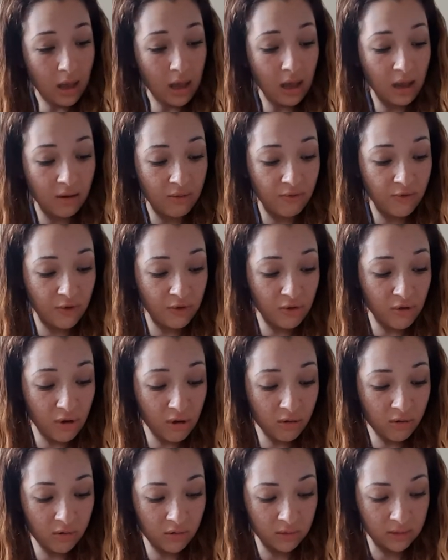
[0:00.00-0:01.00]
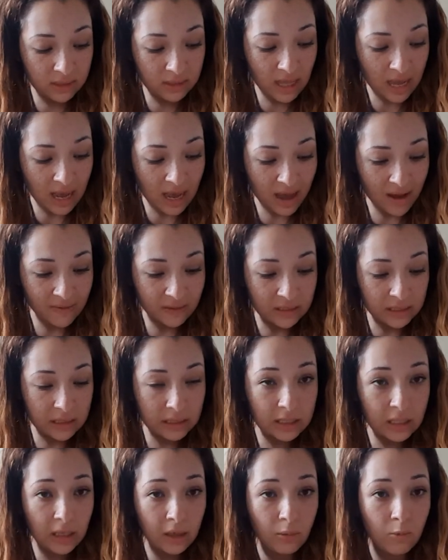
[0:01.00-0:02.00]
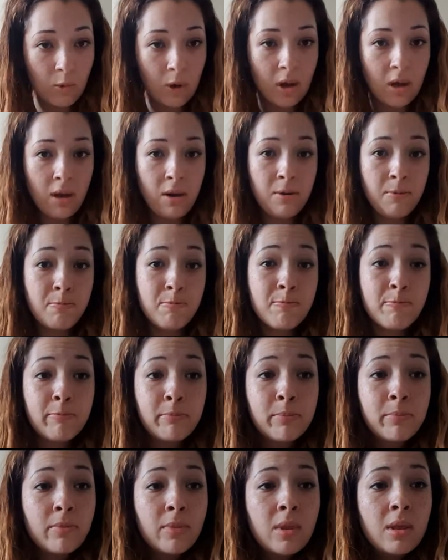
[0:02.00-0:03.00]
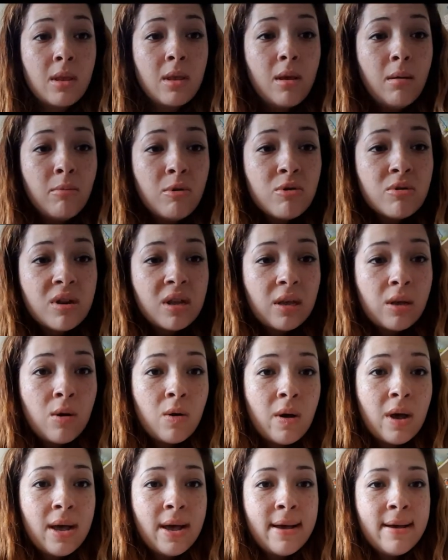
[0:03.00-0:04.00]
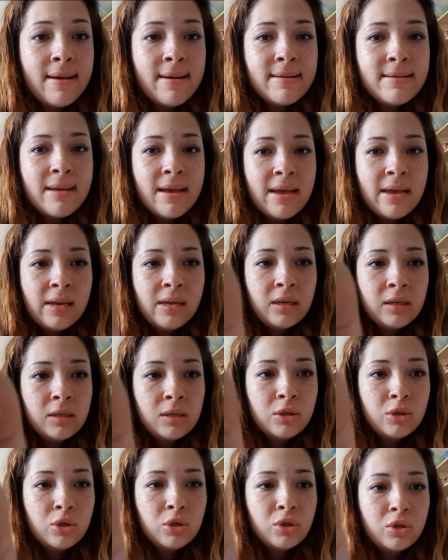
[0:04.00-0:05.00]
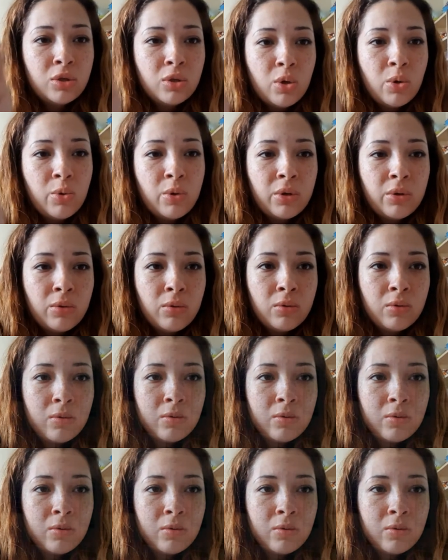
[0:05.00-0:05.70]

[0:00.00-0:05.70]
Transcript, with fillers: and for those that haven't seen one, I'm going to go ahead and show you.